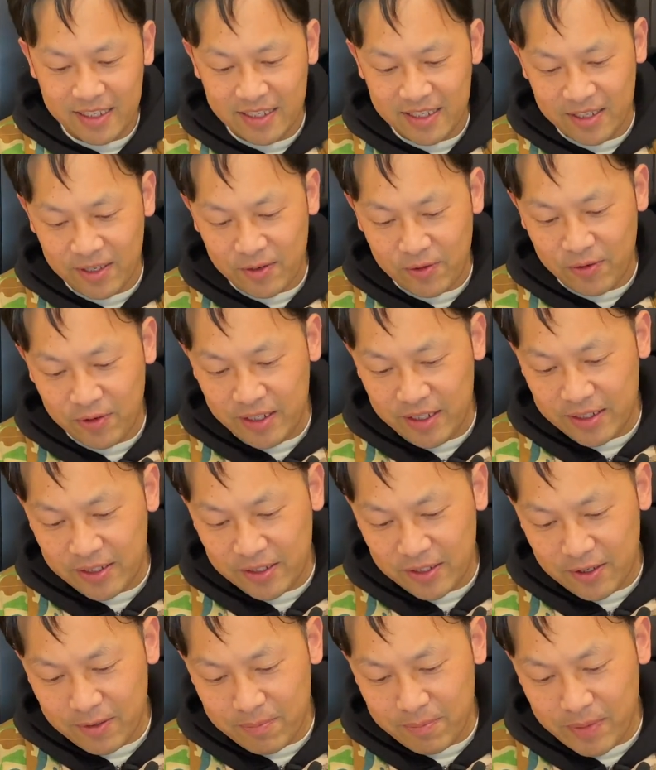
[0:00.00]

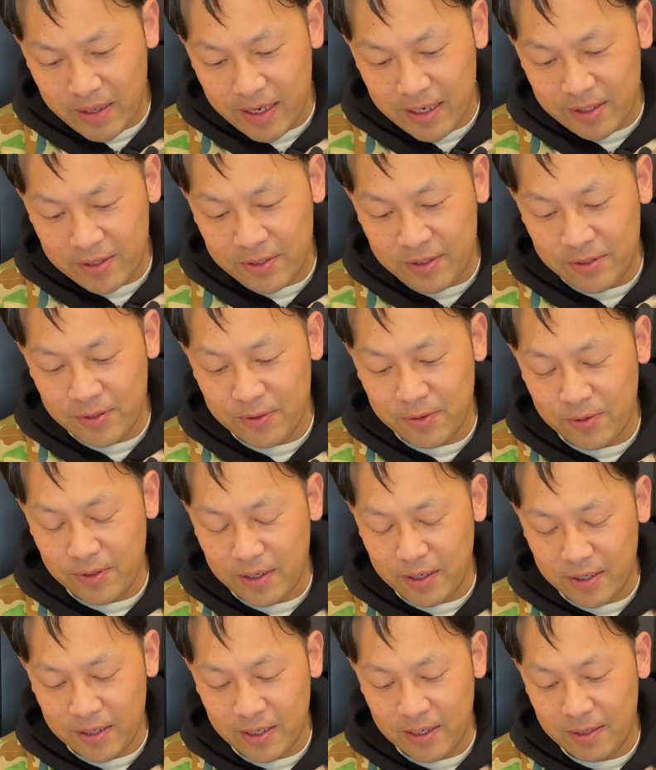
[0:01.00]
decreased compared to
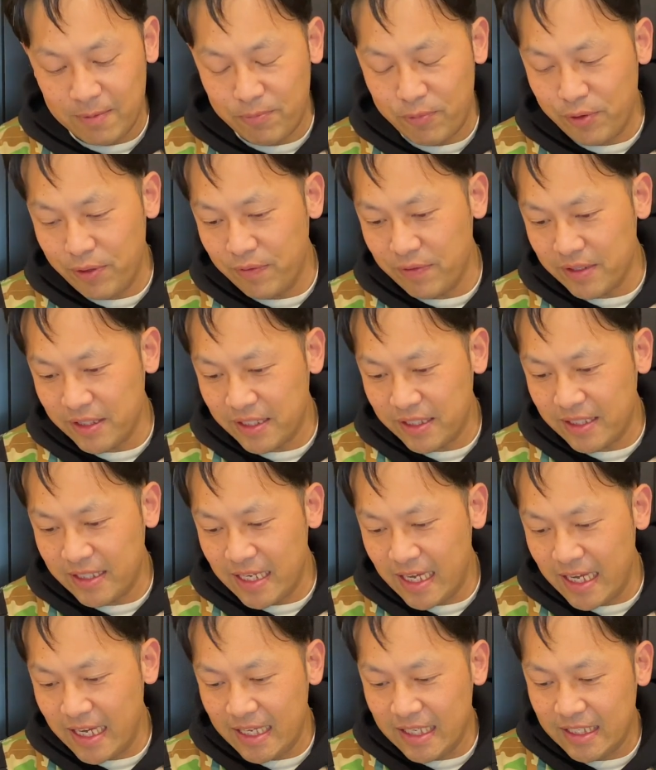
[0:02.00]
previous
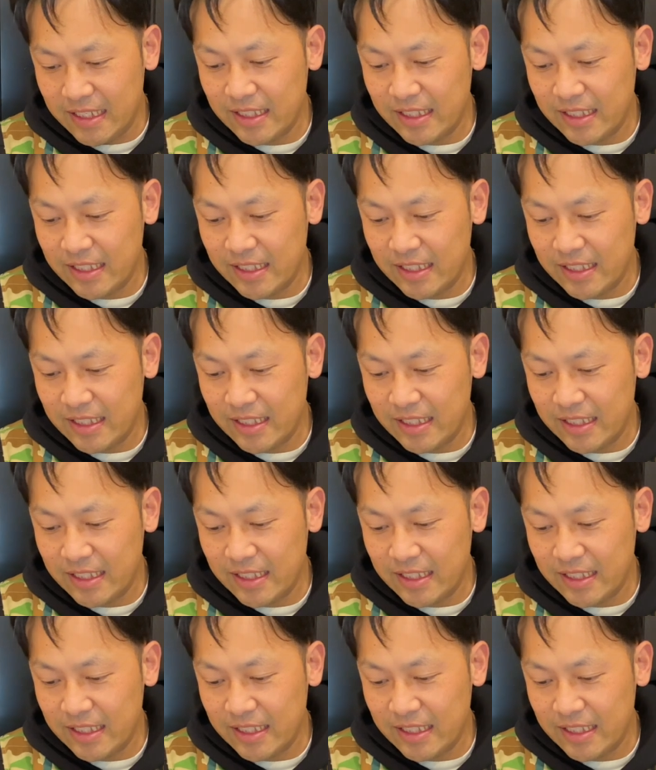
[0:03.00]
days.